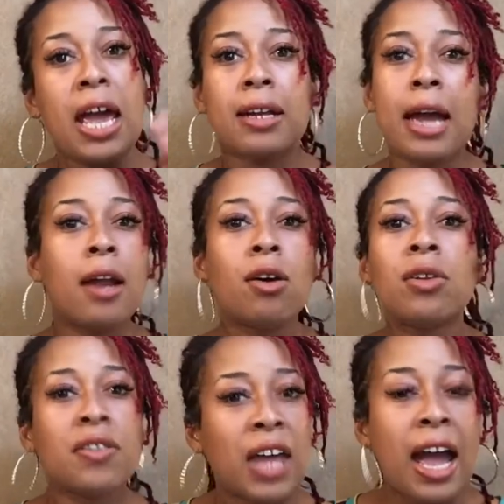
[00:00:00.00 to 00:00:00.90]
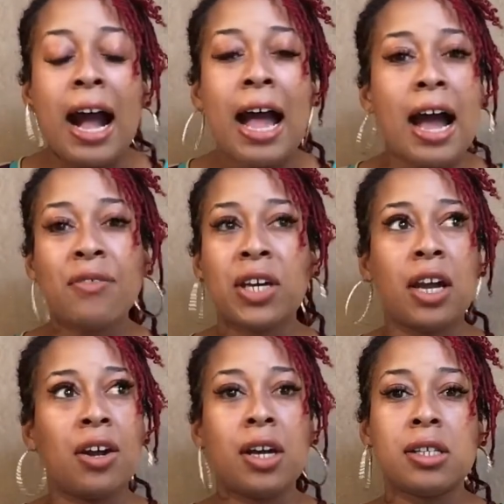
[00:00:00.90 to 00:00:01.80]
Not only that, I have a
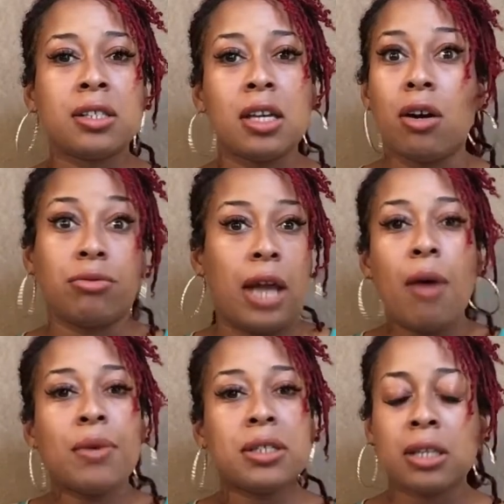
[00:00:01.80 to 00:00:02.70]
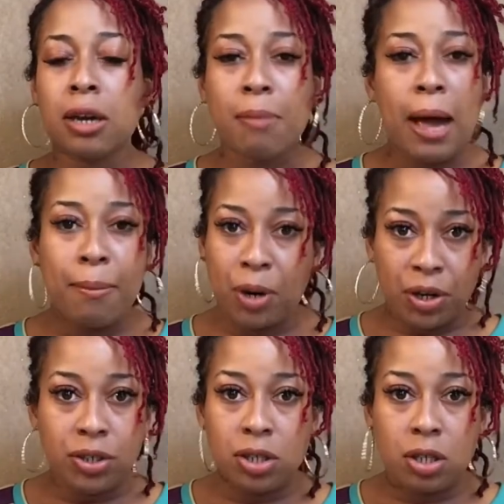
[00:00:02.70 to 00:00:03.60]
carry conceal. That wasn't in my
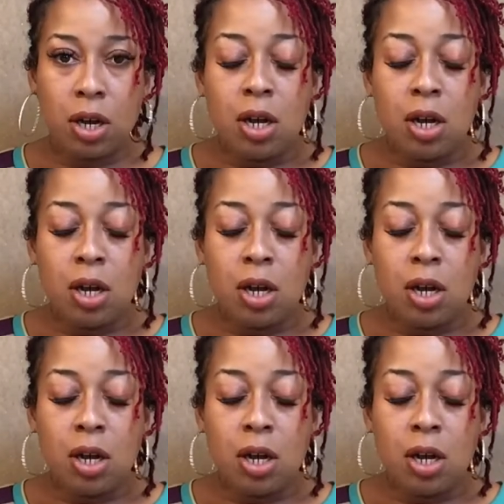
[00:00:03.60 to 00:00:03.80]
purse.